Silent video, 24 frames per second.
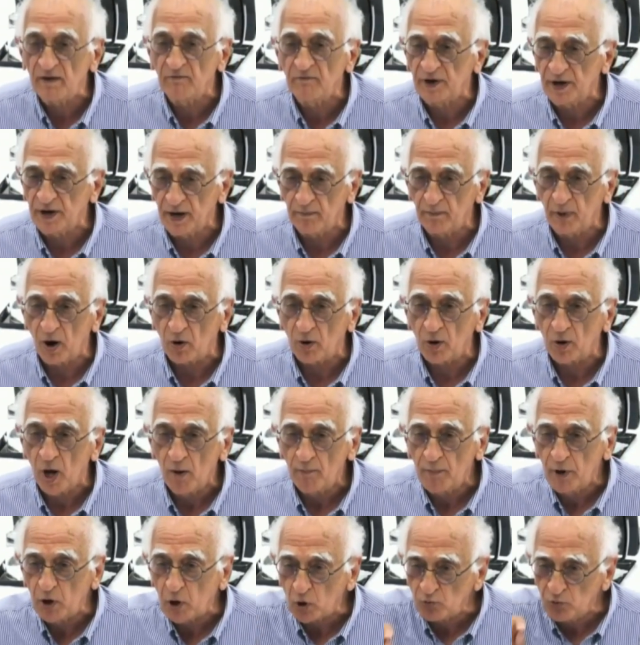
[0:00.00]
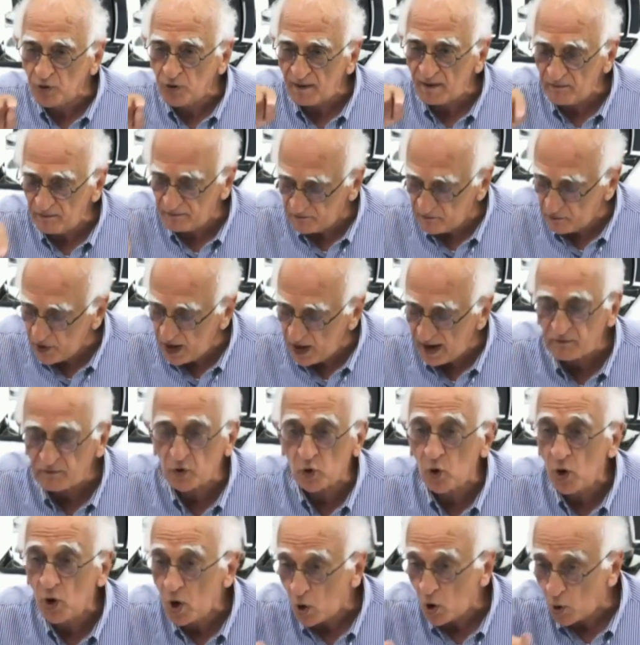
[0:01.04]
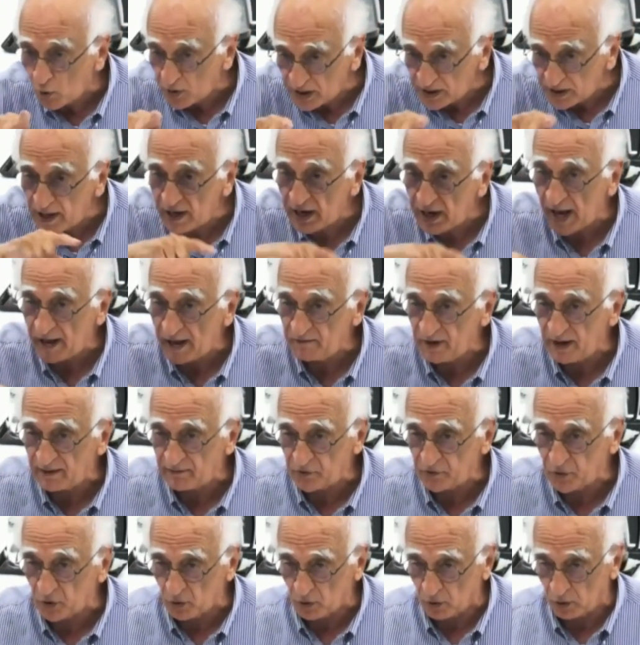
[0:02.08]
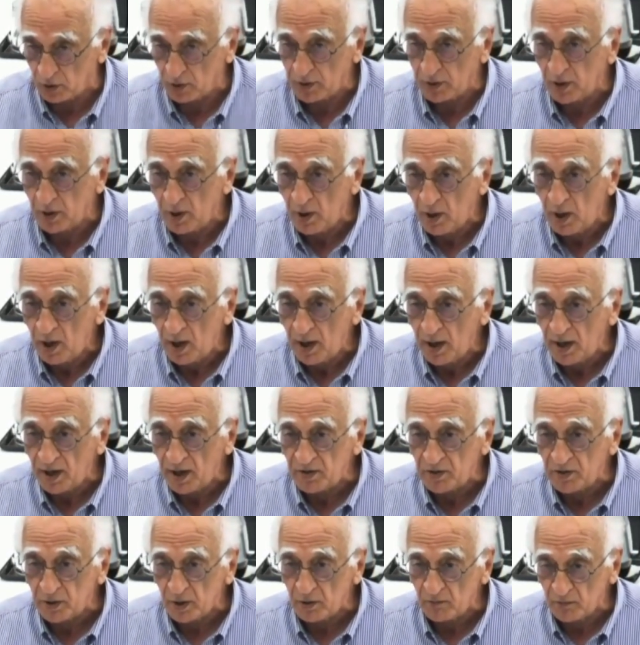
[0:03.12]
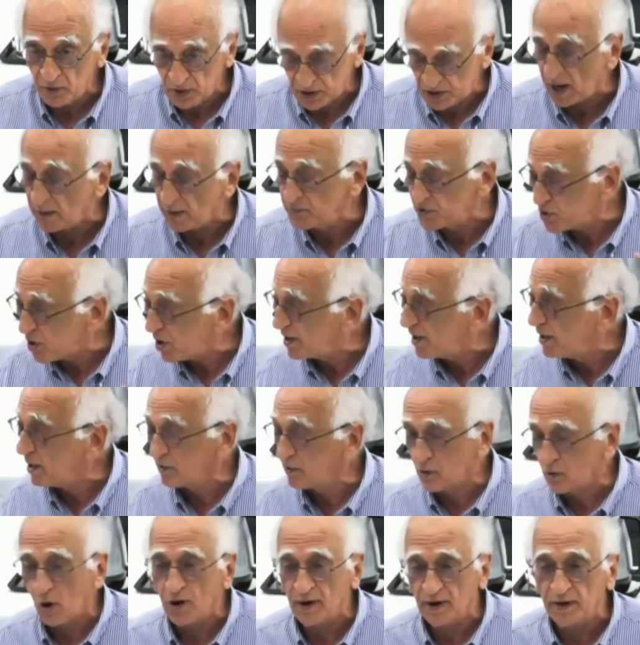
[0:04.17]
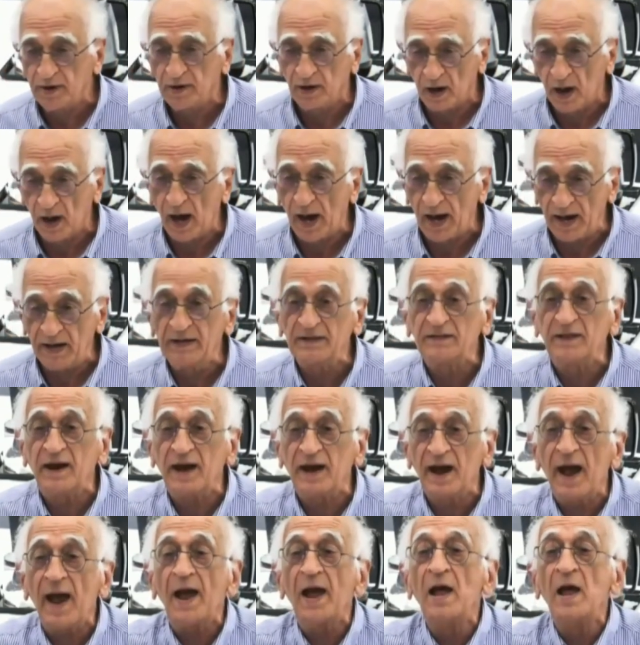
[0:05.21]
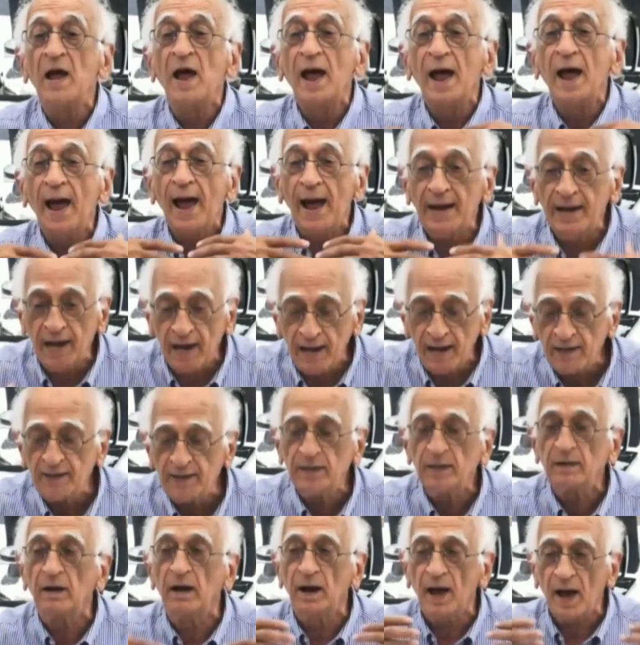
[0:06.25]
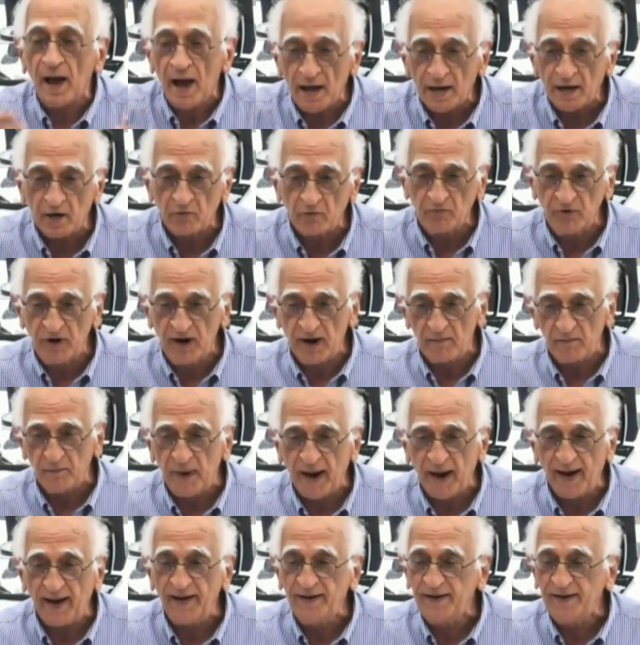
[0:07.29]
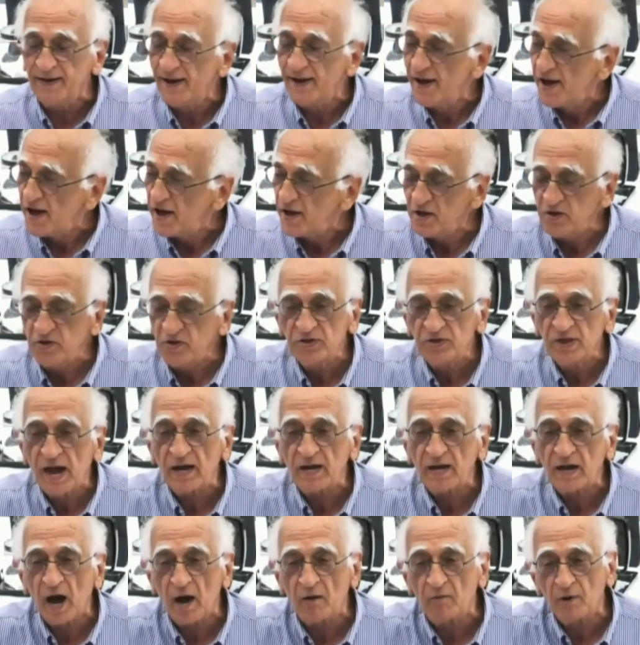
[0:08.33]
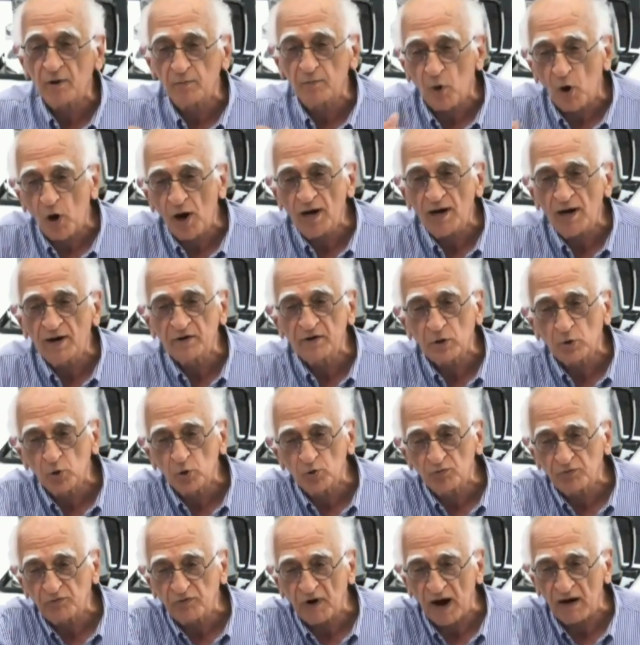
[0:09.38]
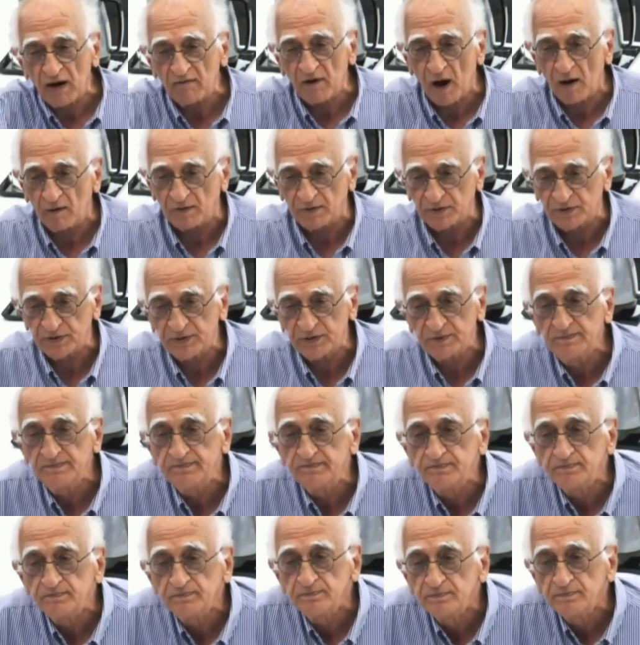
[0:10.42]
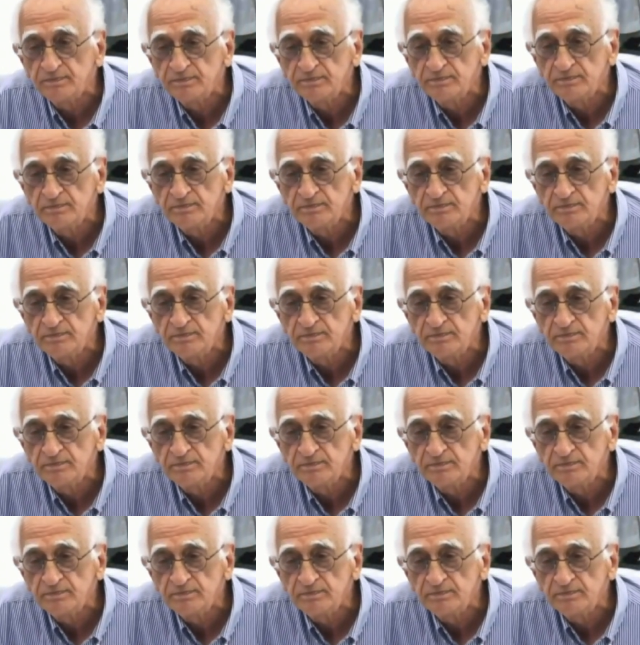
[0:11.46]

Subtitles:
That's what I worry about. Because we have to, another lie we have told is, which I'm sorry you're calling it a lie, another analytical error we have made is that our boilers are good for 5 hours.